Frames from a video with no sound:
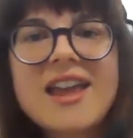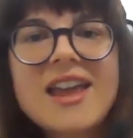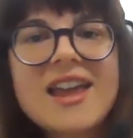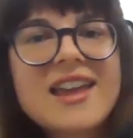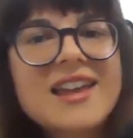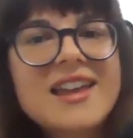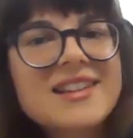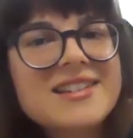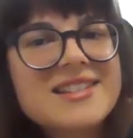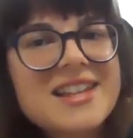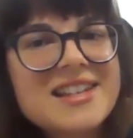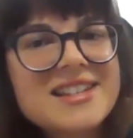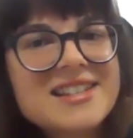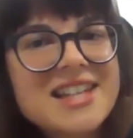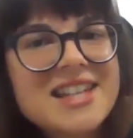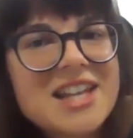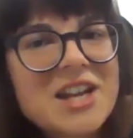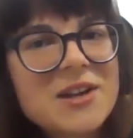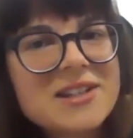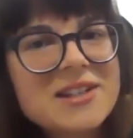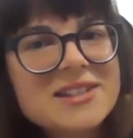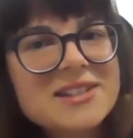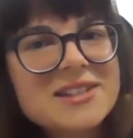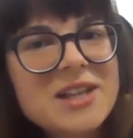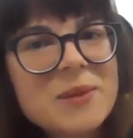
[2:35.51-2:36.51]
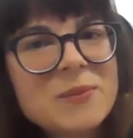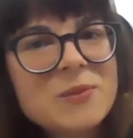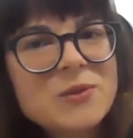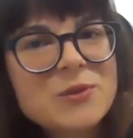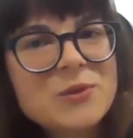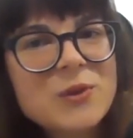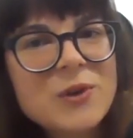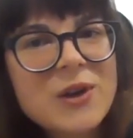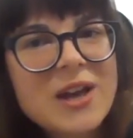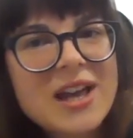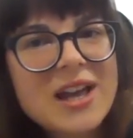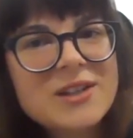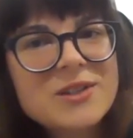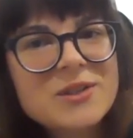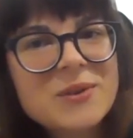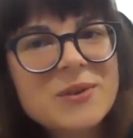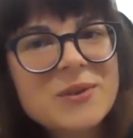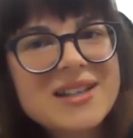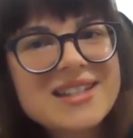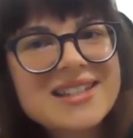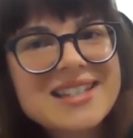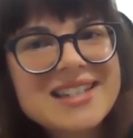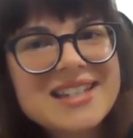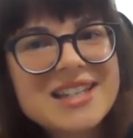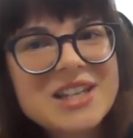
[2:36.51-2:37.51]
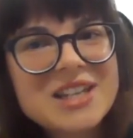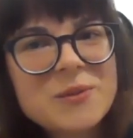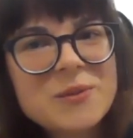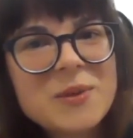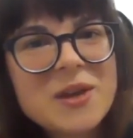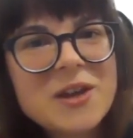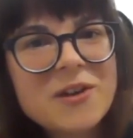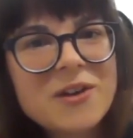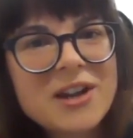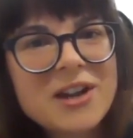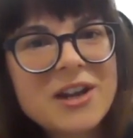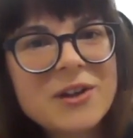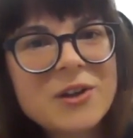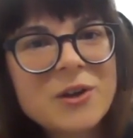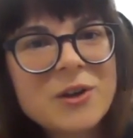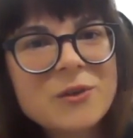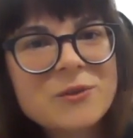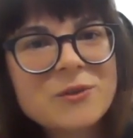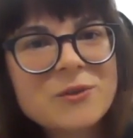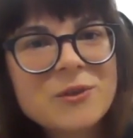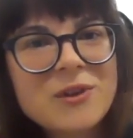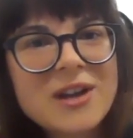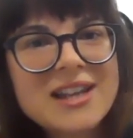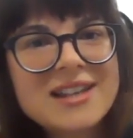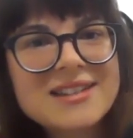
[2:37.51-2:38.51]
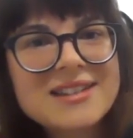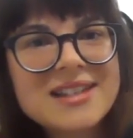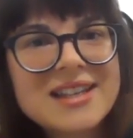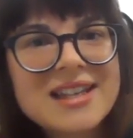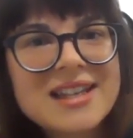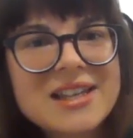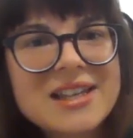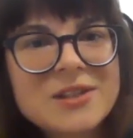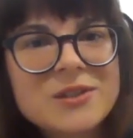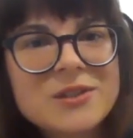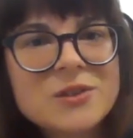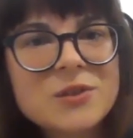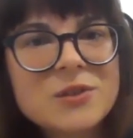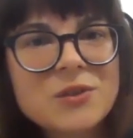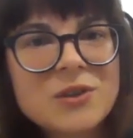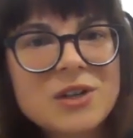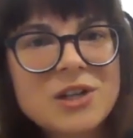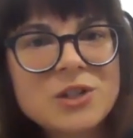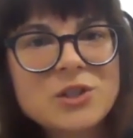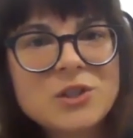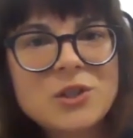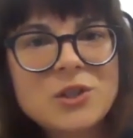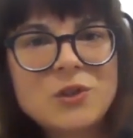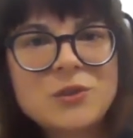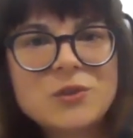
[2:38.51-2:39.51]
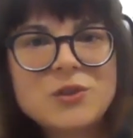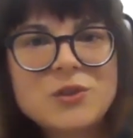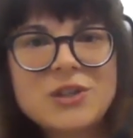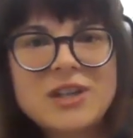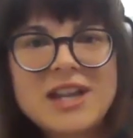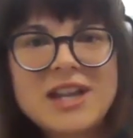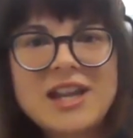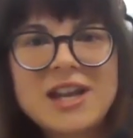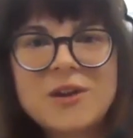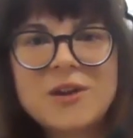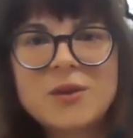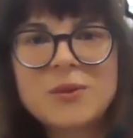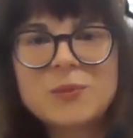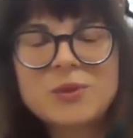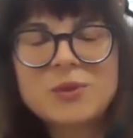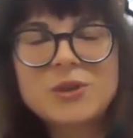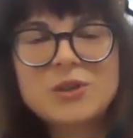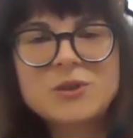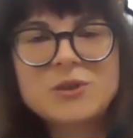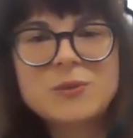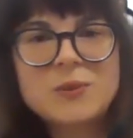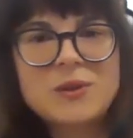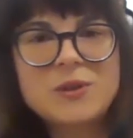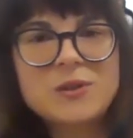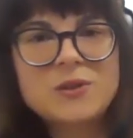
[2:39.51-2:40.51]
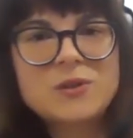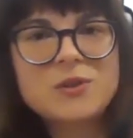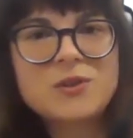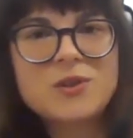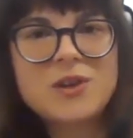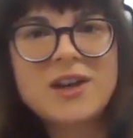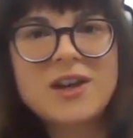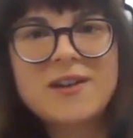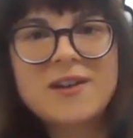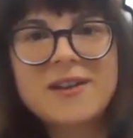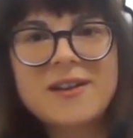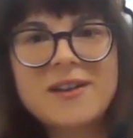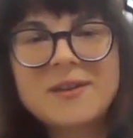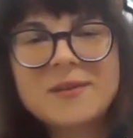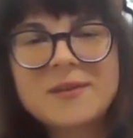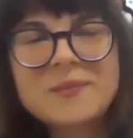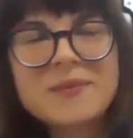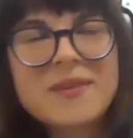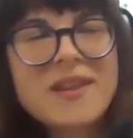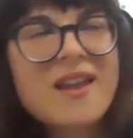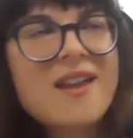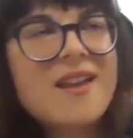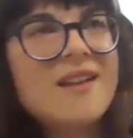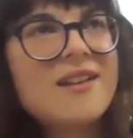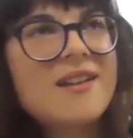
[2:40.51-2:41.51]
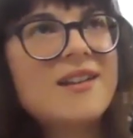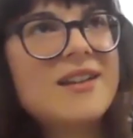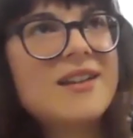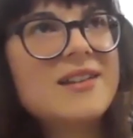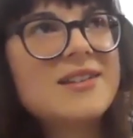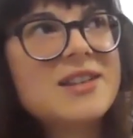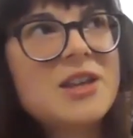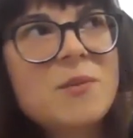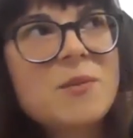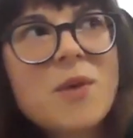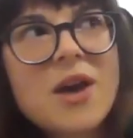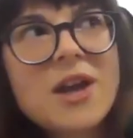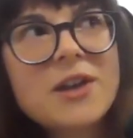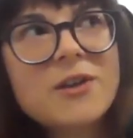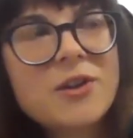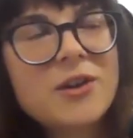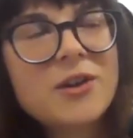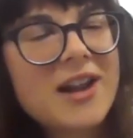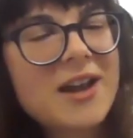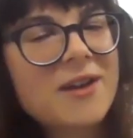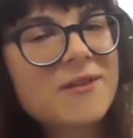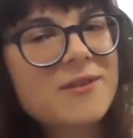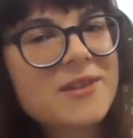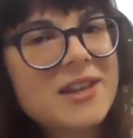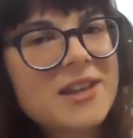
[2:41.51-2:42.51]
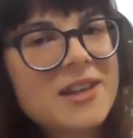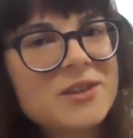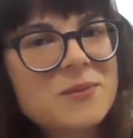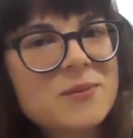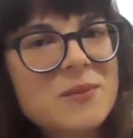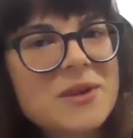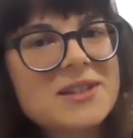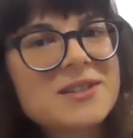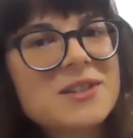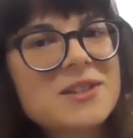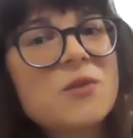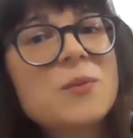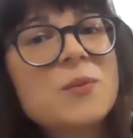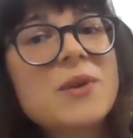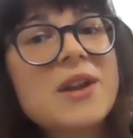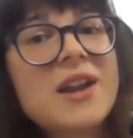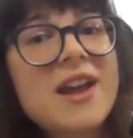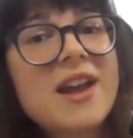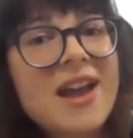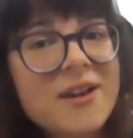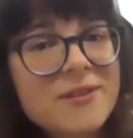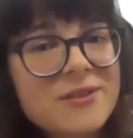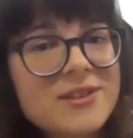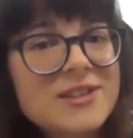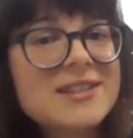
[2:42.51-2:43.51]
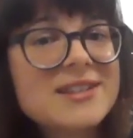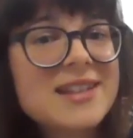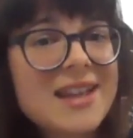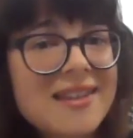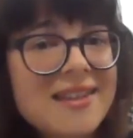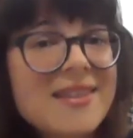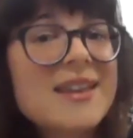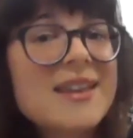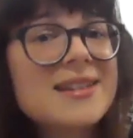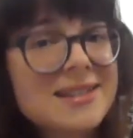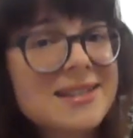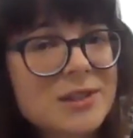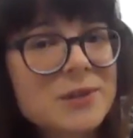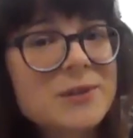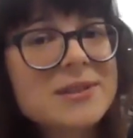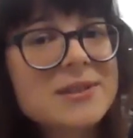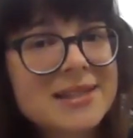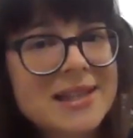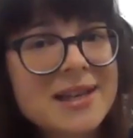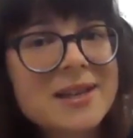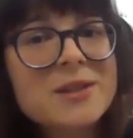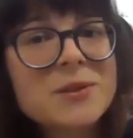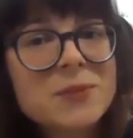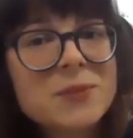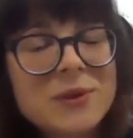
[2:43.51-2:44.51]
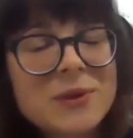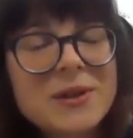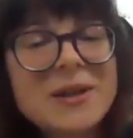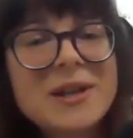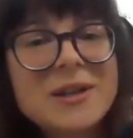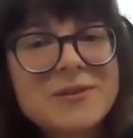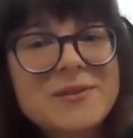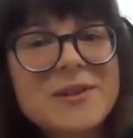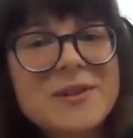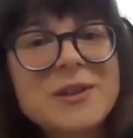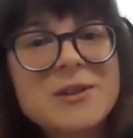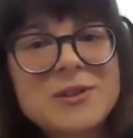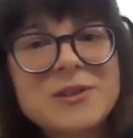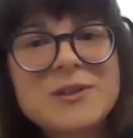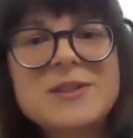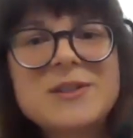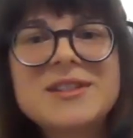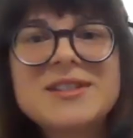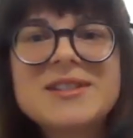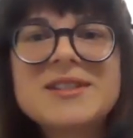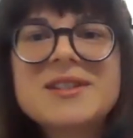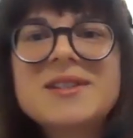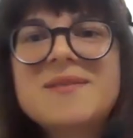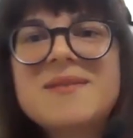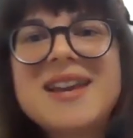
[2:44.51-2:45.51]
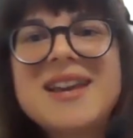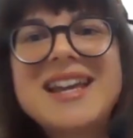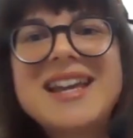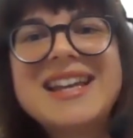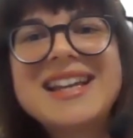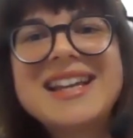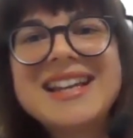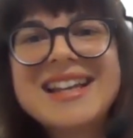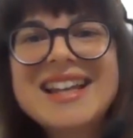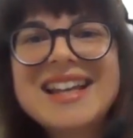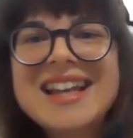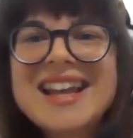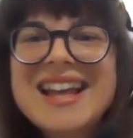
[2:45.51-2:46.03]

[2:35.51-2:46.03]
He says here, except for a 20-year period of raising his three children here in Brisbane, Australia. Now, Tim, I don't have kids myself, but I have to say that still sounds pretty adventurous to me.